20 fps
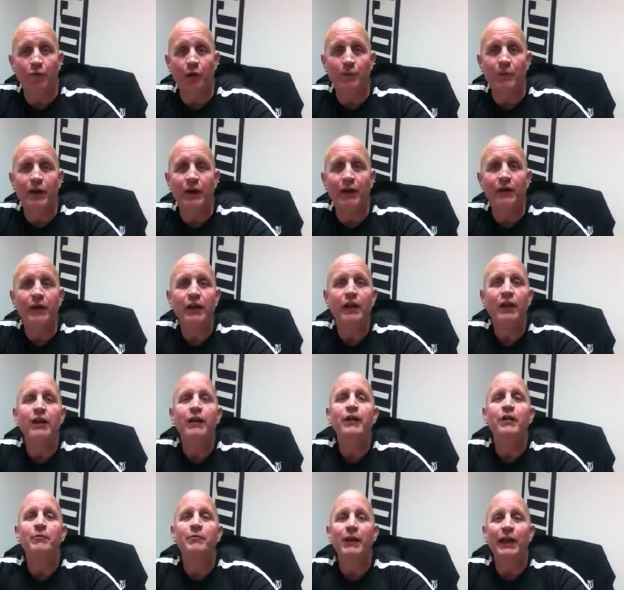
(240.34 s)
from you.
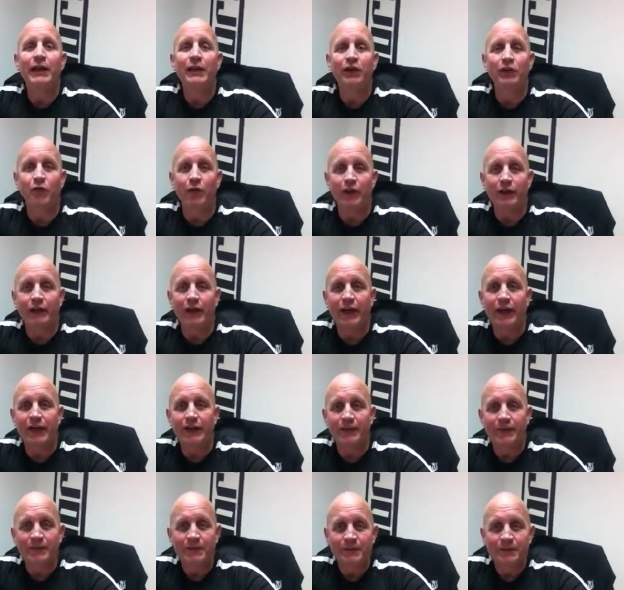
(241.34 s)
Make it a great
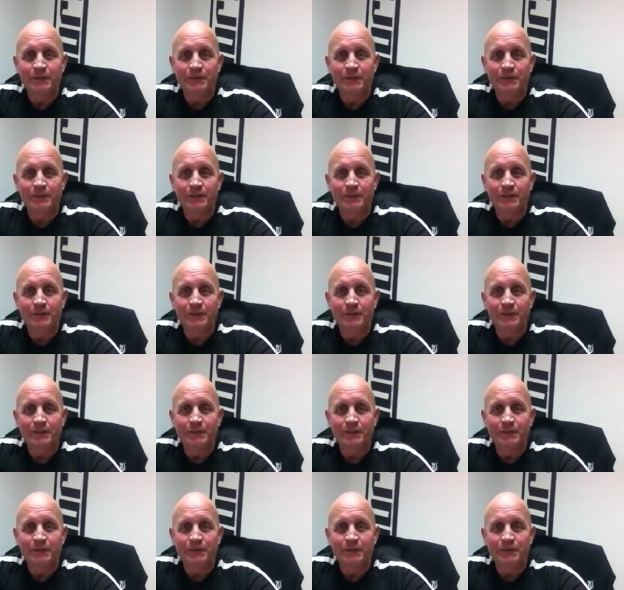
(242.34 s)
day.